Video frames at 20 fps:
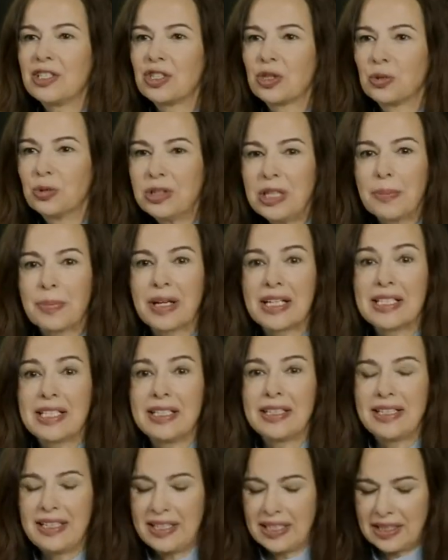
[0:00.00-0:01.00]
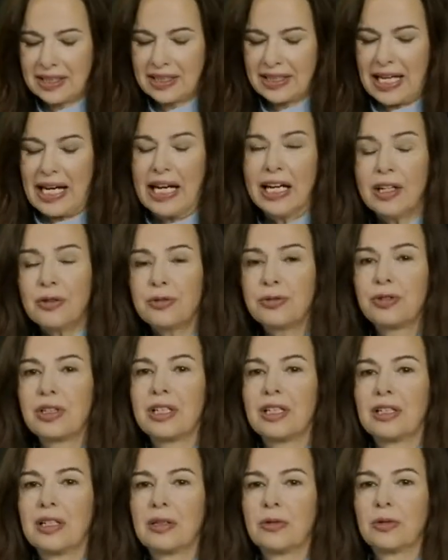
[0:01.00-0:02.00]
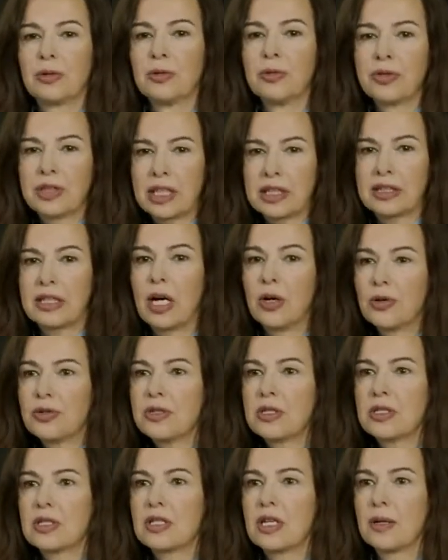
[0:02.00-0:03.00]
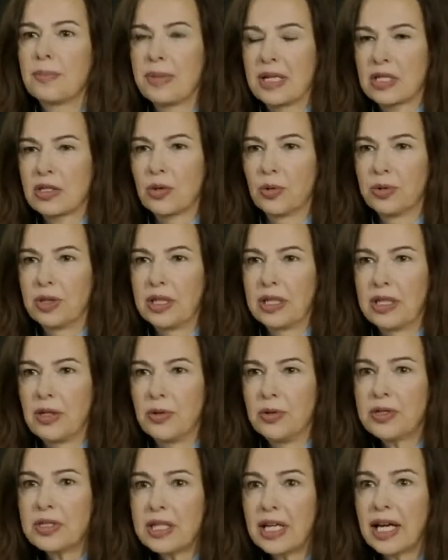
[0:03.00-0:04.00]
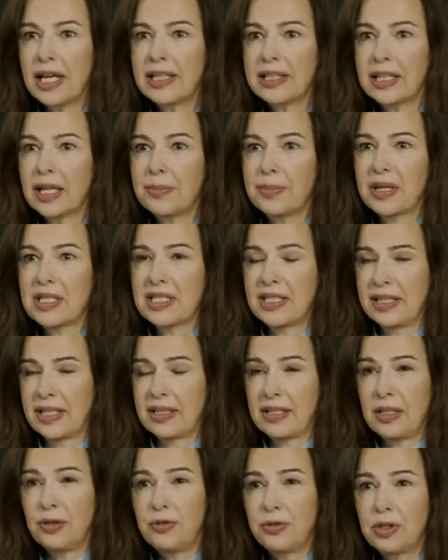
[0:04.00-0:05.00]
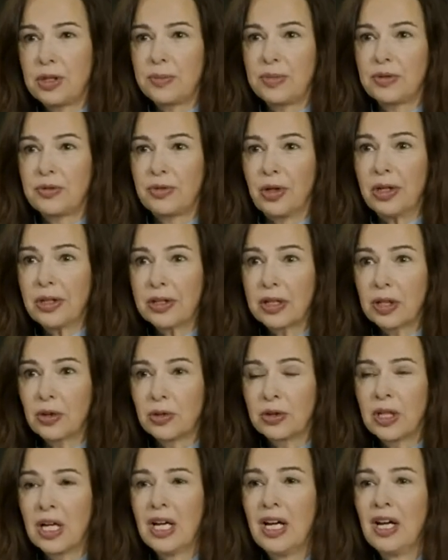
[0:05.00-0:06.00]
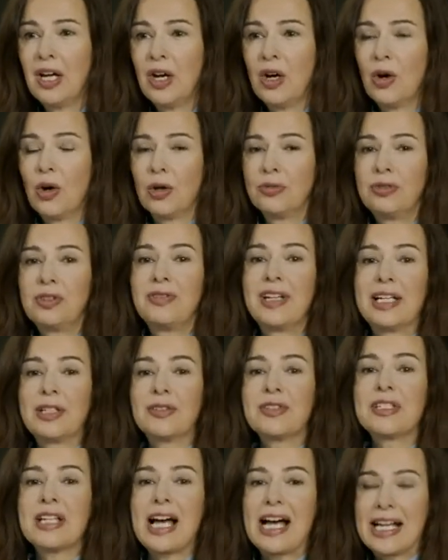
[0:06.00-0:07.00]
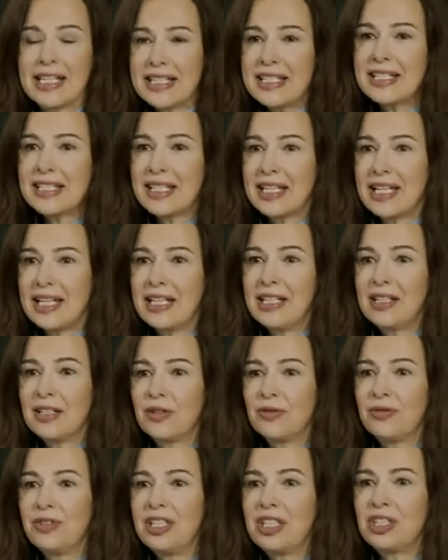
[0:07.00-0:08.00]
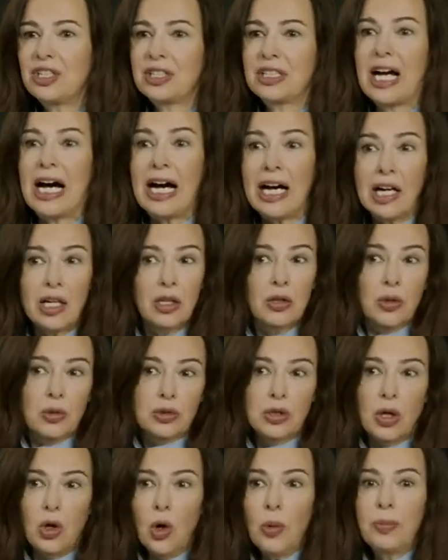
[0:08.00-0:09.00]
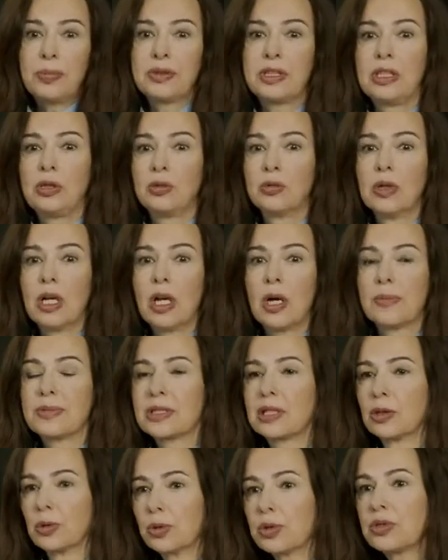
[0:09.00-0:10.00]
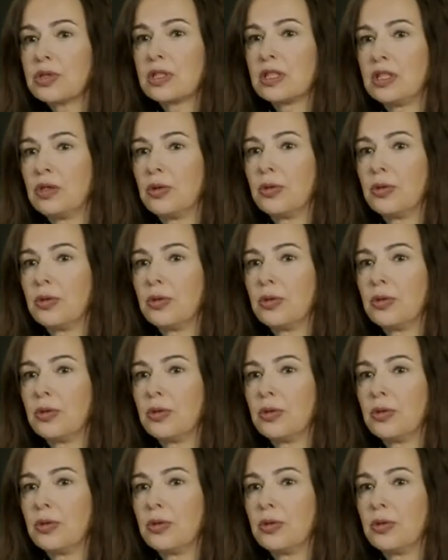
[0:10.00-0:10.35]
Ladies and gentlemen, I'm pleased to be able to present a new survey to you, and we will see